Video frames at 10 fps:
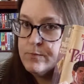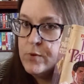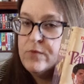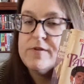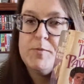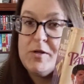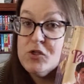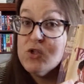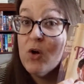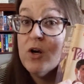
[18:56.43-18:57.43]
both of his
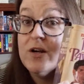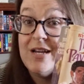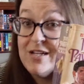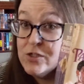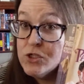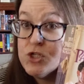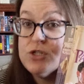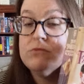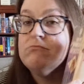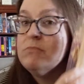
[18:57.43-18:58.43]
parents are
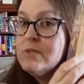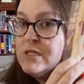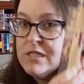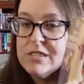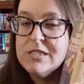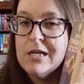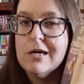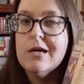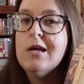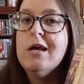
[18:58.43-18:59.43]
English in
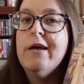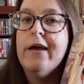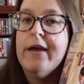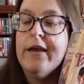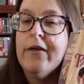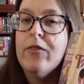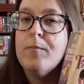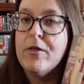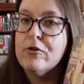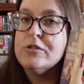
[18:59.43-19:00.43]
India, and the
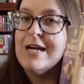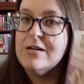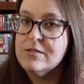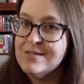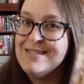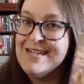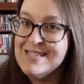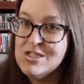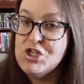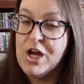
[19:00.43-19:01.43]
mother
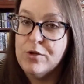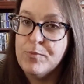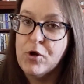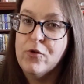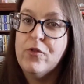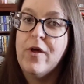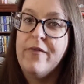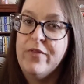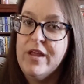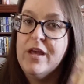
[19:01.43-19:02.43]
dies in childbirth,
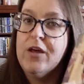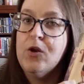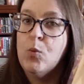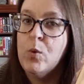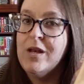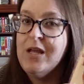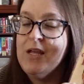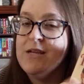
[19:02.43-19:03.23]
and then when he